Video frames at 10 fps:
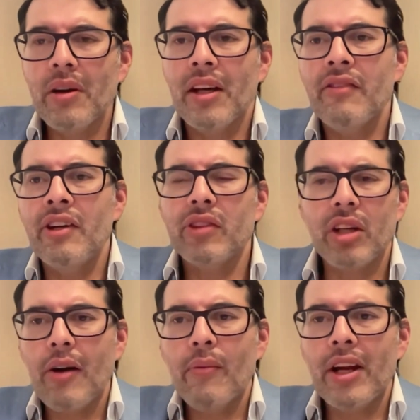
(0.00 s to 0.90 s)
And even if they're
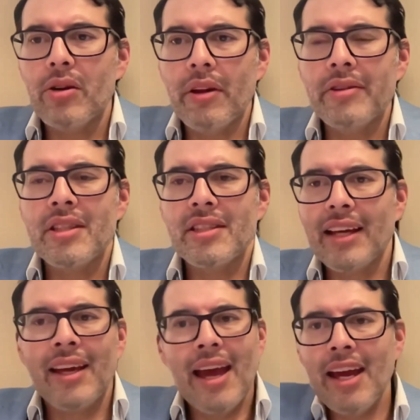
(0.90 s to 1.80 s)
not ready to do all those things, like,
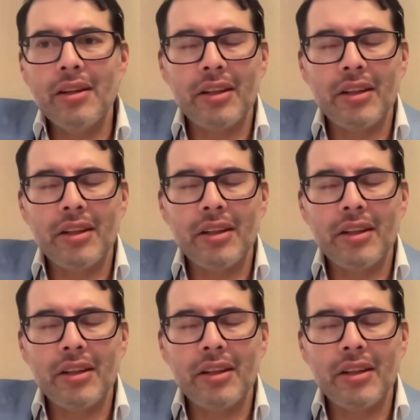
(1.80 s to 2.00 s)
hey, look,